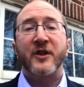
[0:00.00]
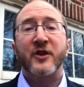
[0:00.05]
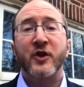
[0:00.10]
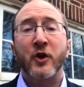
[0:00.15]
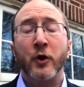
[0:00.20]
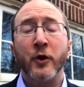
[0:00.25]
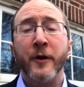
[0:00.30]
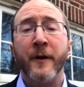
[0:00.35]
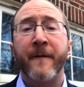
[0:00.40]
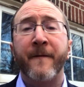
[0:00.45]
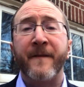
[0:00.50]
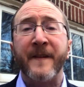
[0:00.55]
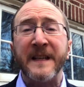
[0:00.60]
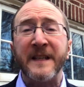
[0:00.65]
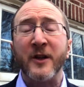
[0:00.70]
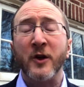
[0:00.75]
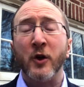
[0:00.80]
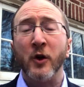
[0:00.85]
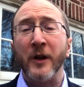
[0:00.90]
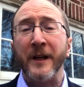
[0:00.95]
Certain
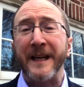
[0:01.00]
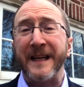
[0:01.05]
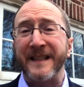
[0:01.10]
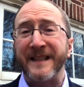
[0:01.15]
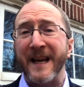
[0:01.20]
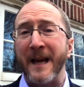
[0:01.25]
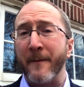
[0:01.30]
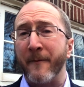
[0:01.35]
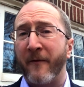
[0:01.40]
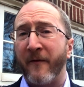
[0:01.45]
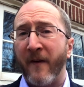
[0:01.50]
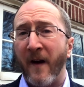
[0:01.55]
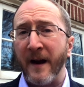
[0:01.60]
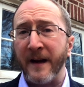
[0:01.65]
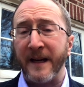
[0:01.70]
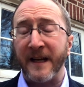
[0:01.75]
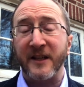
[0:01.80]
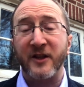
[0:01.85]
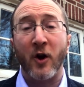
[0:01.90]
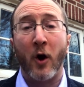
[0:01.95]
physical exam
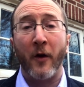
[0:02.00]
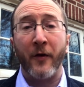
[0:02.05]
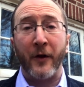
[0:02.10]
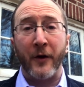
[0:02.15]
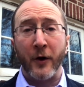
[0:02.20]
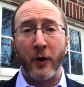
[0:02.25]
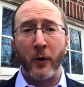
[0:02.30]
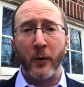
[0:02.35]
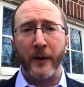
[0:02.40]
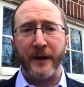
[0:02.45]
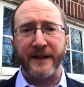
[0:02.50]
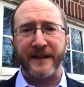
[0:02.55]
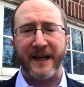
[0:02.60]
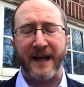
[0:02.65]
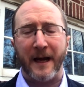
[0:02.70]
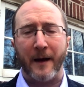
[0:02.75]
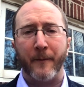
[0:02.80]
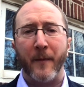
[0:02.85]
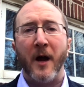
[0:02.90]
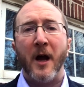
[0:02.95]
findings on the neuro
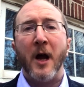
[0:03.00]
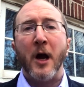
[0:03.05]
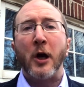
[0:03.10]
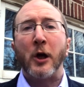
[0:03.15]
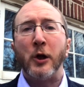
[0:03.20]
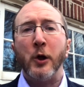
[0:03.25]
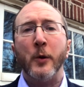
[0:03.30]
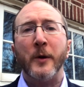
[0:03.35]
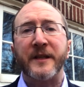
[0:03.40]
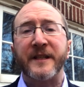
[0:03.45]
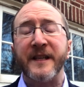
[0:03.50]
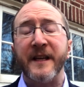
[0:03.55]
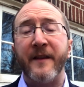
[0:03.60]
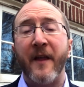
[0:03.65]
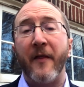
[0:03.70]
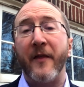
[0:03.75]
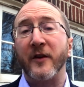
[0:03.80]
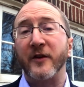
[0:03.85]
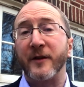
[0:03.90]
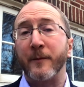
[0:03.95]
exam clue us in
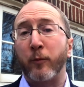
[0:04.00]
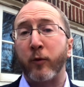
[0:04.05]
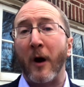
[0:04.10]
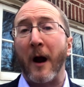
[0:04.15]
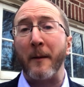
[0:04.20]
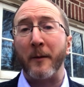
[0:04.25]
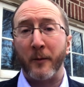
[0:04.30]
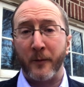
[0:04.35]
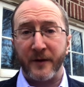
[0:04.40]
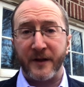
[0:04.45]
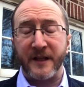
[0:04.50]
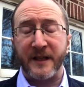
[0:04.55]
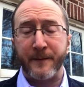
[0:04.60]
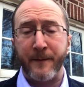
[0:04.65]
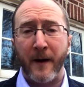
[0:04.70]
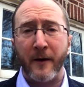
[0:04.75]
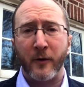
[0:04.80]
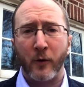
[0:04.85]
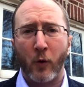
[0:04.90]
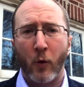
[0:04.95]
that there's a problem with the
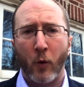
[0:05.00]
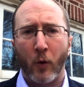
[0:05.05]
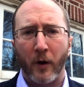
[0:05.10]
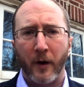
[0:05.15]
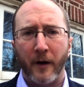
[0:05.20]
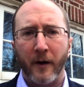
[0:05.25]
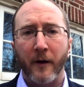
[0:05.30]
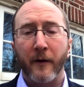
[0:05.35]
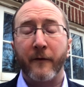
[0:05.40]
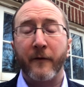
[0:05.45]
spinal cord.